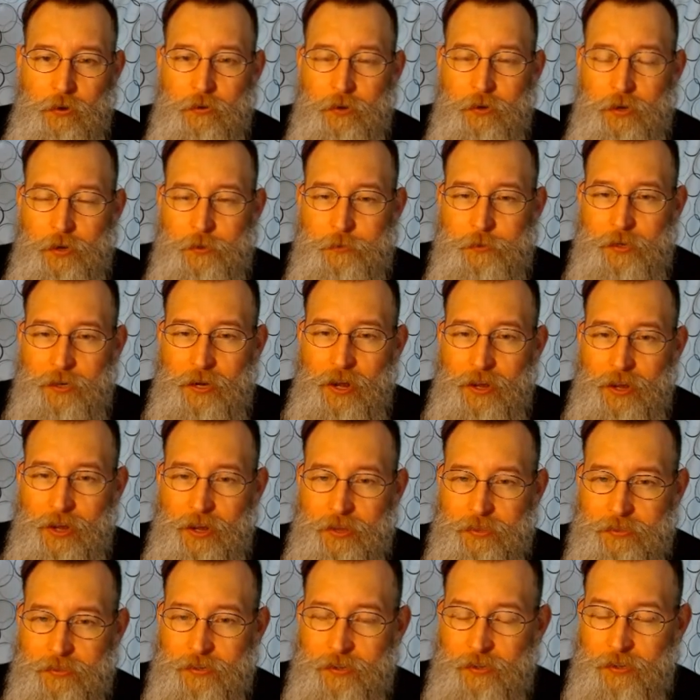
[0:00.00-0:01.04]
I mean, I
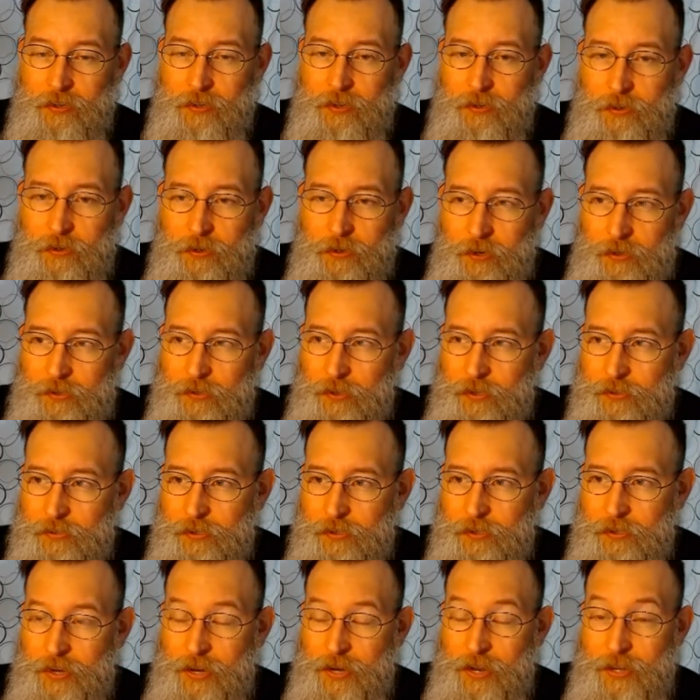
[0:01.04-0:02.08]
think
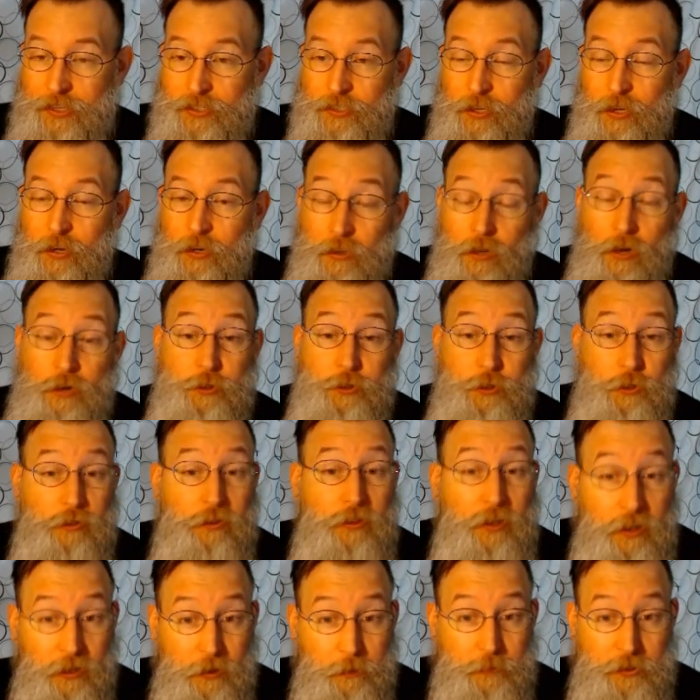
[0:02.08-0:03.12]
it has larger
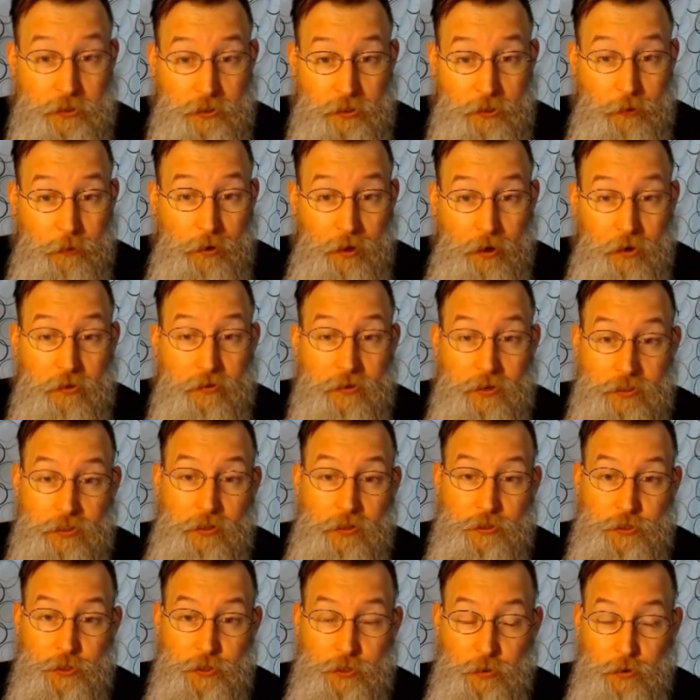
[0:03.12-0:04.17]
themes anyway. I don't know if it has a
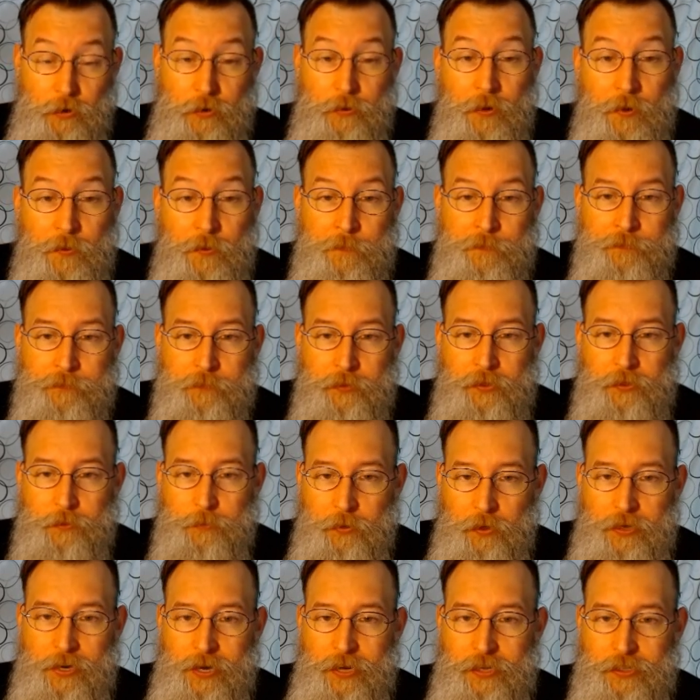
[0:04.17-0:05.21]
larger story, but the
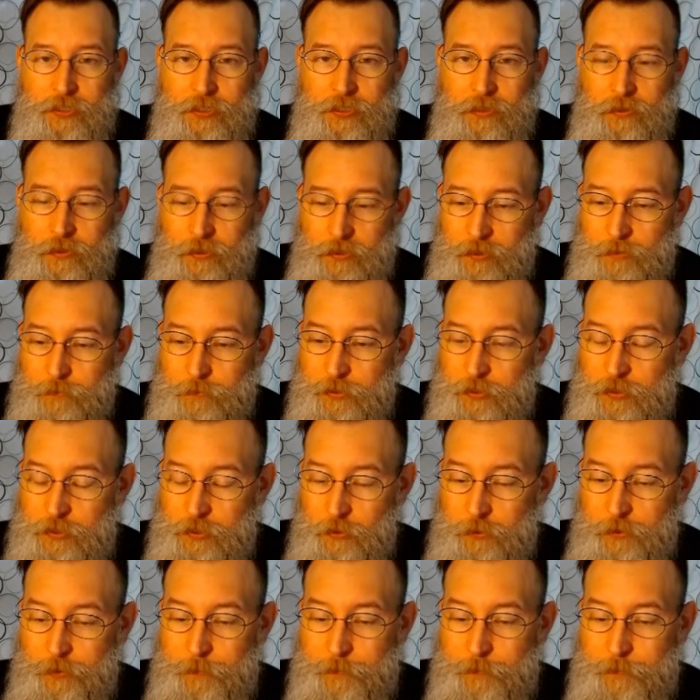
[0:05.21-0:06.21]
book has themes to it,